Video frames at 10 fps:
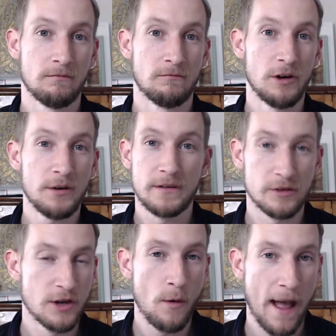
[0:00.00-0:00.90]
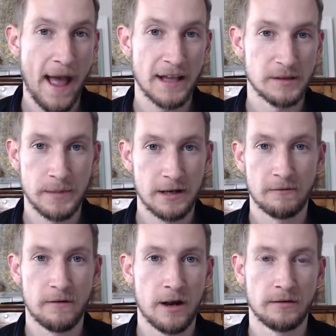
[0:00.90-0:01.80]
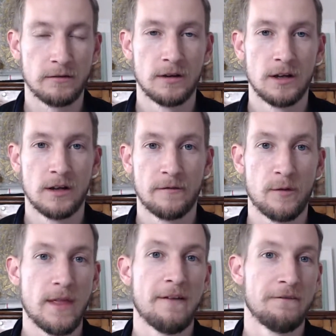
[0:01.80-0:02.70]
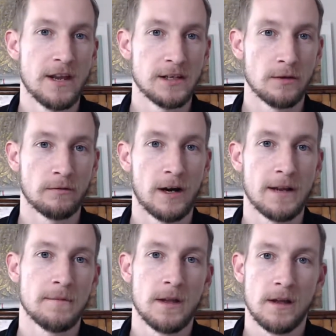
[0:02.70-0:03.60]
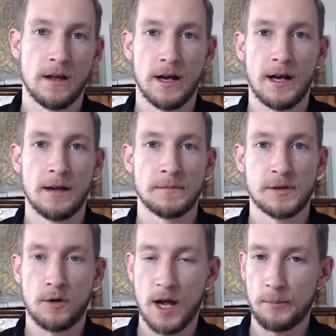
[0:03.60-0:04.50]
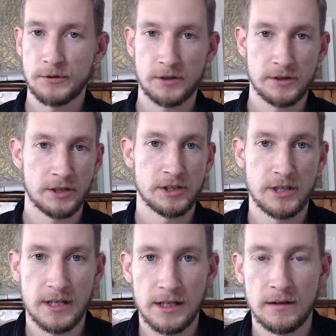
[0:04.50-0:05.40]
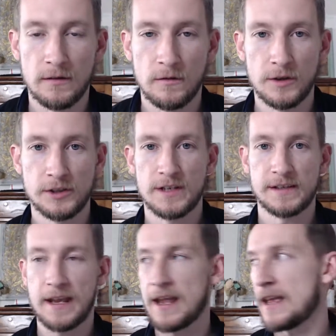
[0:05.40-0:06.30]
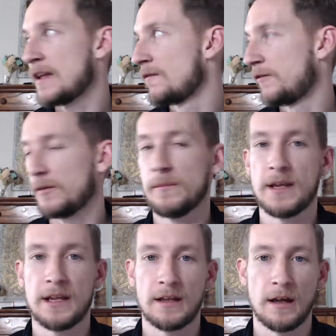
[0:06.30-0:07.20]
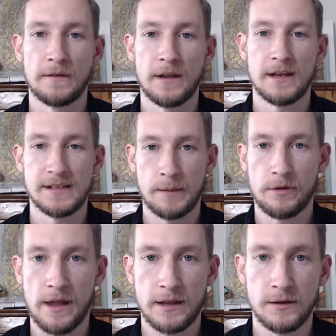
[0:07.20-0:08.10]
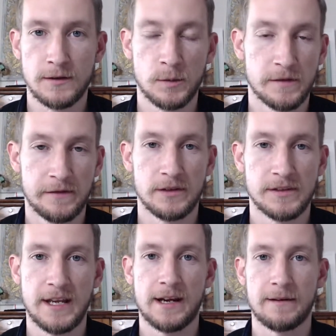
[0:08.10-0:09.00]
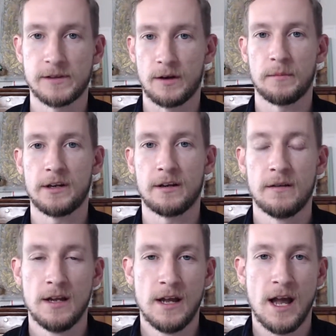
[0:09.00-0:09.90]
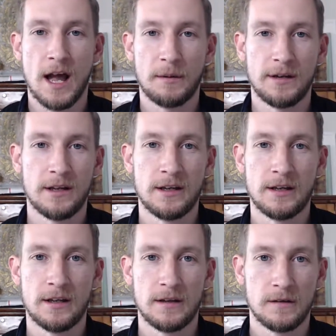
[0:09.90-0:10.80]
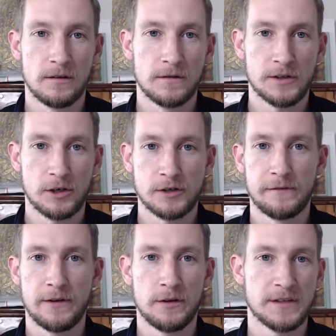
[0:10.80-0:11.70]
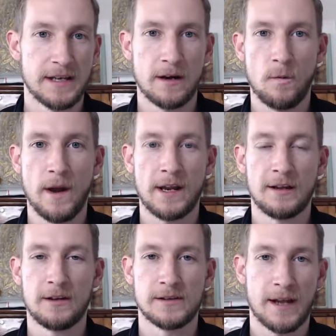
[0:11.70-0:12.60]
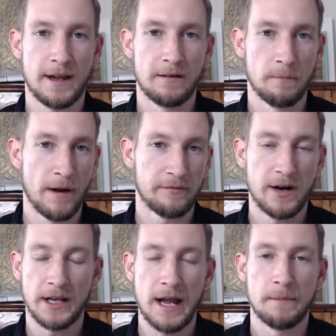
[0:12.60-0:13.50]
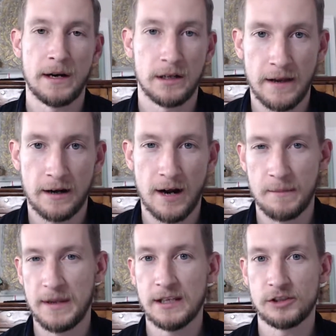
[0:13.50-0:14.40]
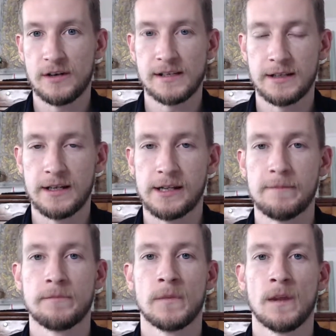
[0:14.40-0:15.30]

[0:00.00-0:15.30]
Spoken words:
really there's no ads being run for that venue, right? So couples are searching. Let's just say for me, the example that I used was Villa Siena. So I'm gonna search Villa Siena wedding because my friend got married there. I'm interested in it,